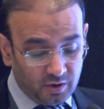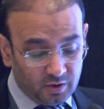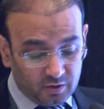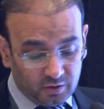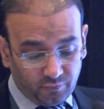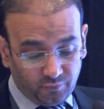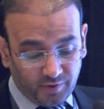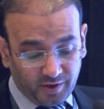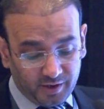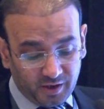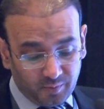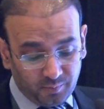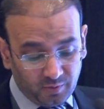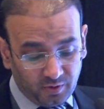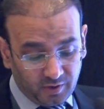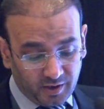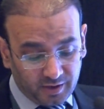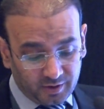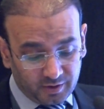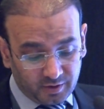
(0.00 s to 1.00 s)
The variable
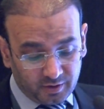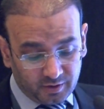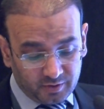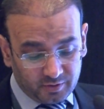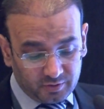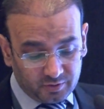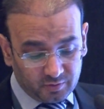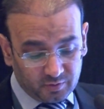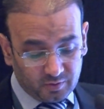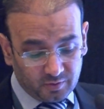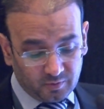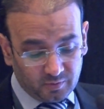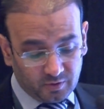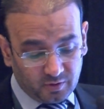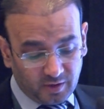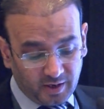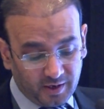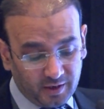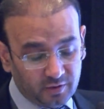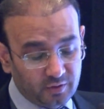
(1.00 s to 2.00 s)
ranking is
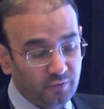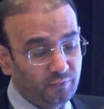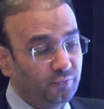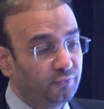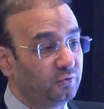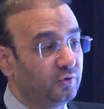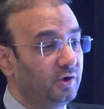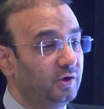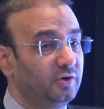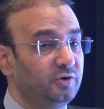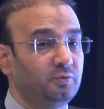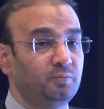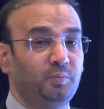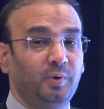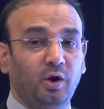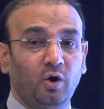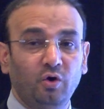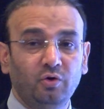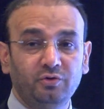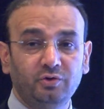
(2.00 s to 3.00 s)
like if it is
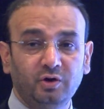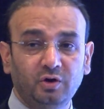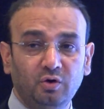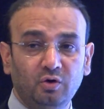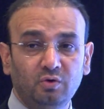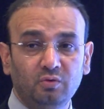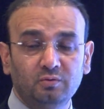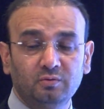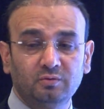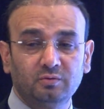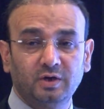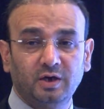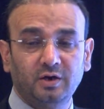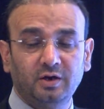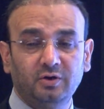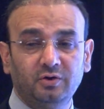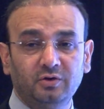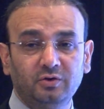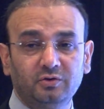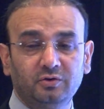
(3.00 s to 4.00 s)
below 0, then
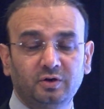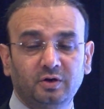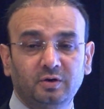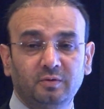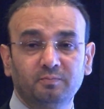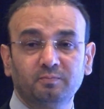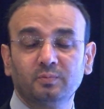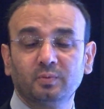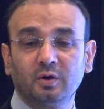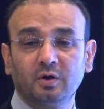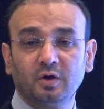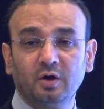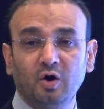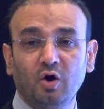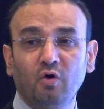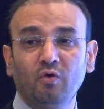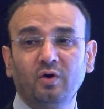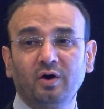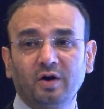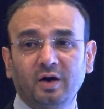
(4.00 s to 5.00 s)
it is
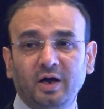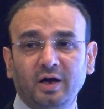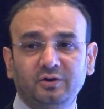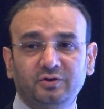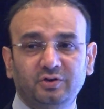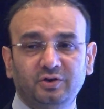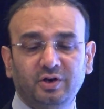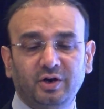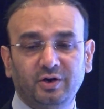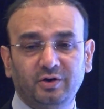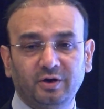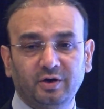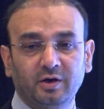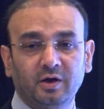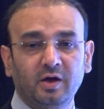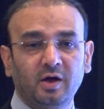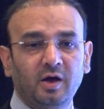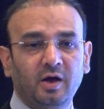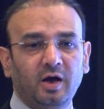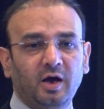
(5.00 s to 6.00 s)
over exaggerating,
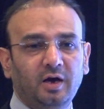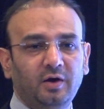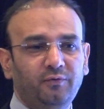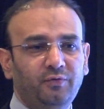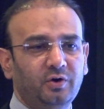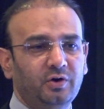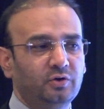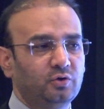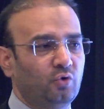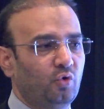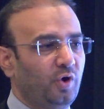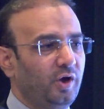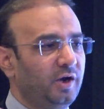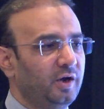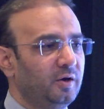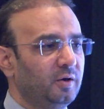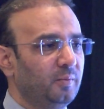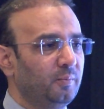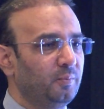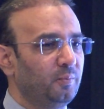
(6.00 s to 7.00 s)
and if it is
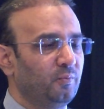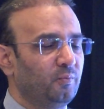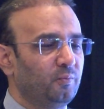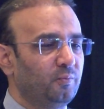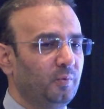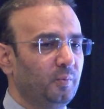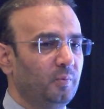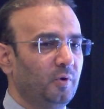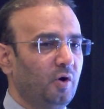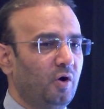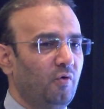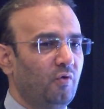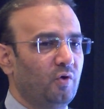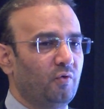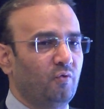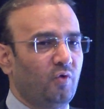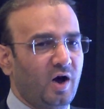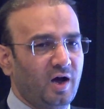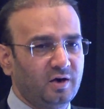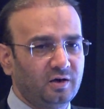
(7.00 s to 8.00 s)
going over
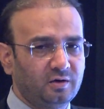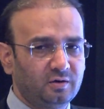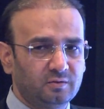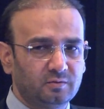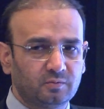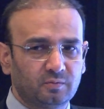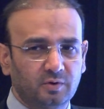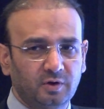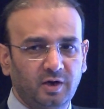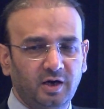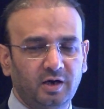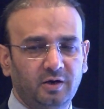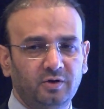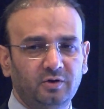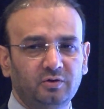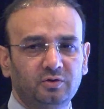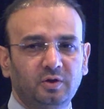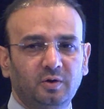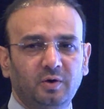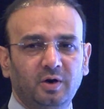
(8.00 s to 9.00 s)
1, it is
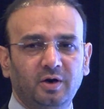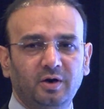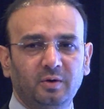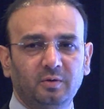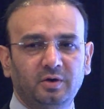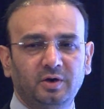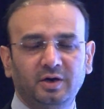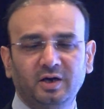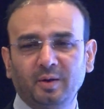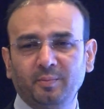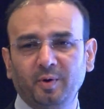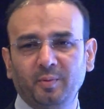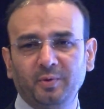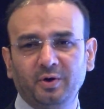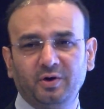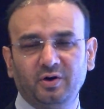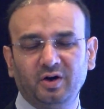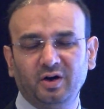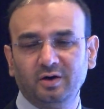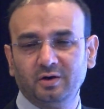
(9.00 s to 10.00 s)
the data may be
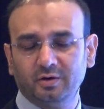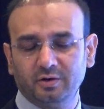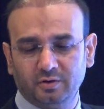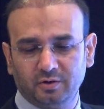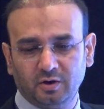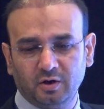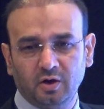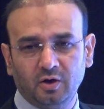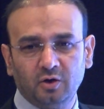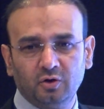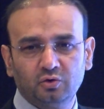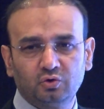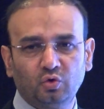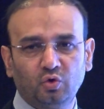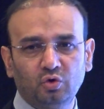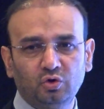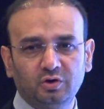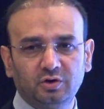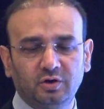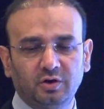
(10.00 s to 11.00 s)
redundant. So
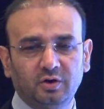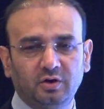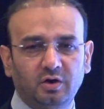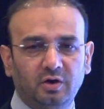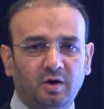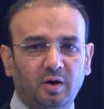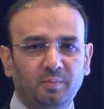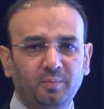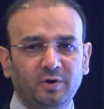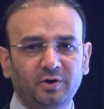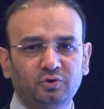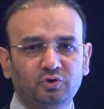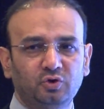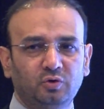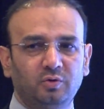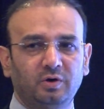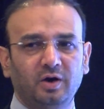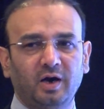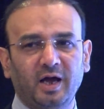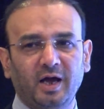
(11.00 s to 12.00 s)
the number
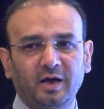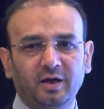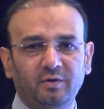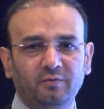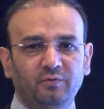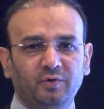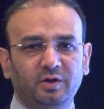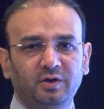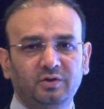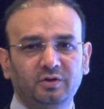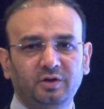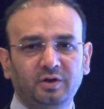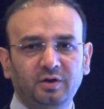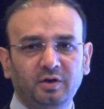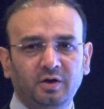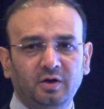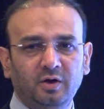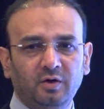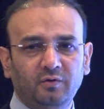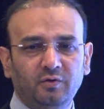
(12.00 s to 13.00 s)
should lie within the
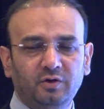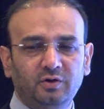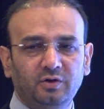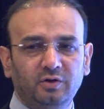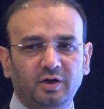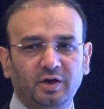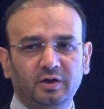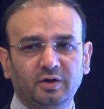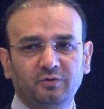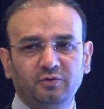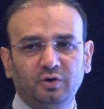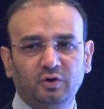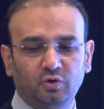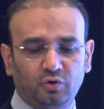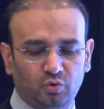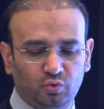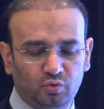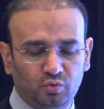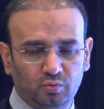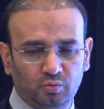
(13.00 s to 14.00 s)
range of 0
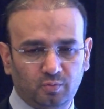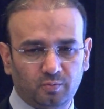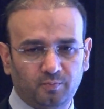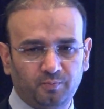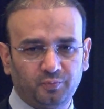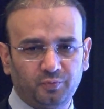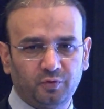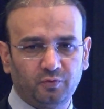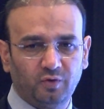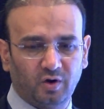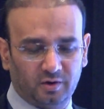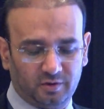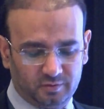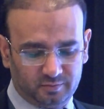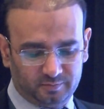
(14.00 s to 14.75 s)
to 1.